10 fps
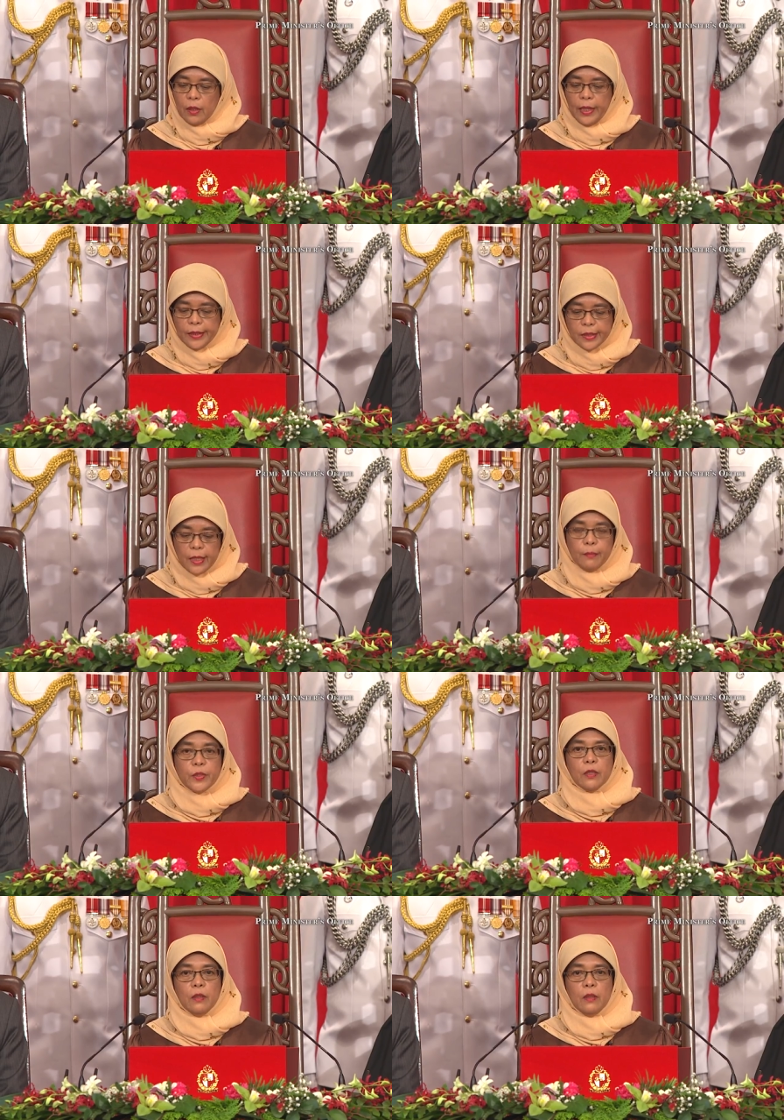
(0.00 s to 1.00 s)

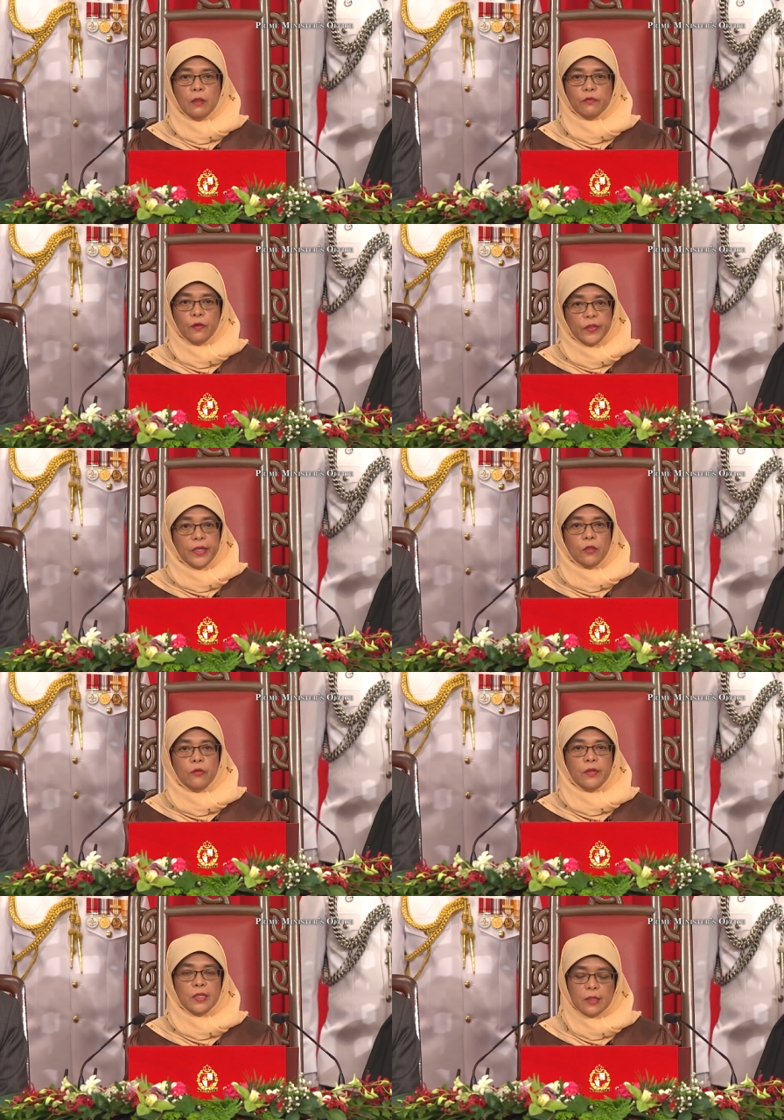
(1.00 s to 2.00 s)
except for very
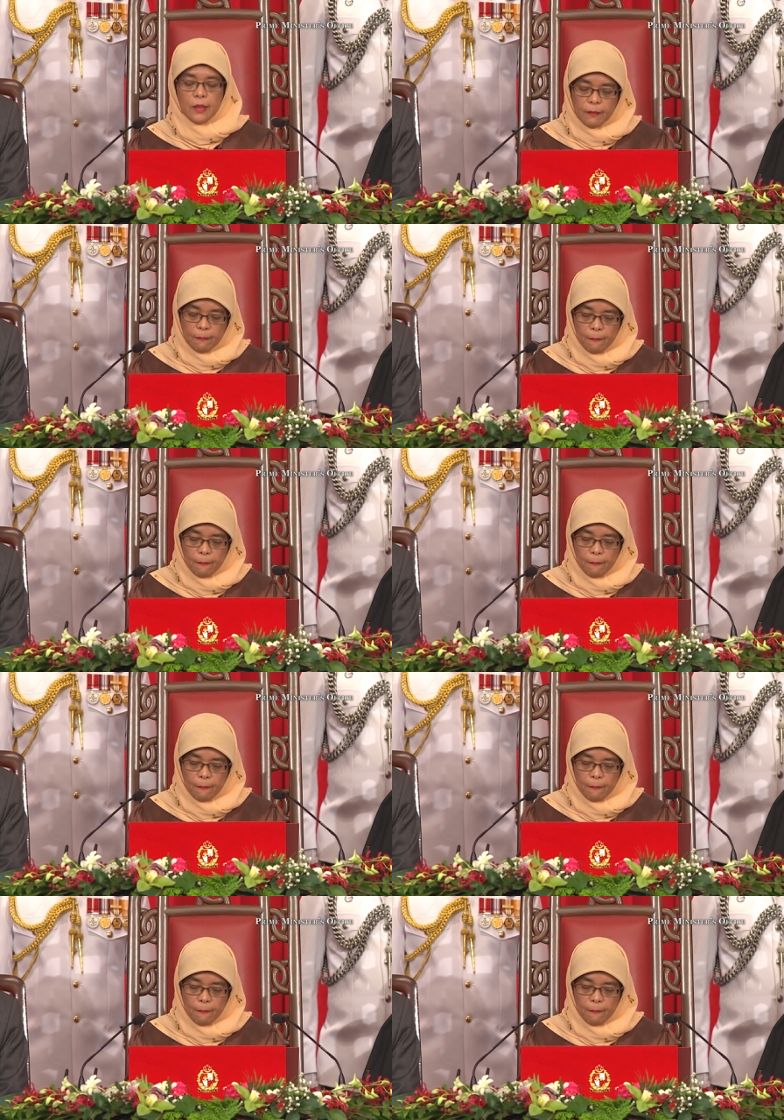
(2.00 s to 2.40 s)
good reason.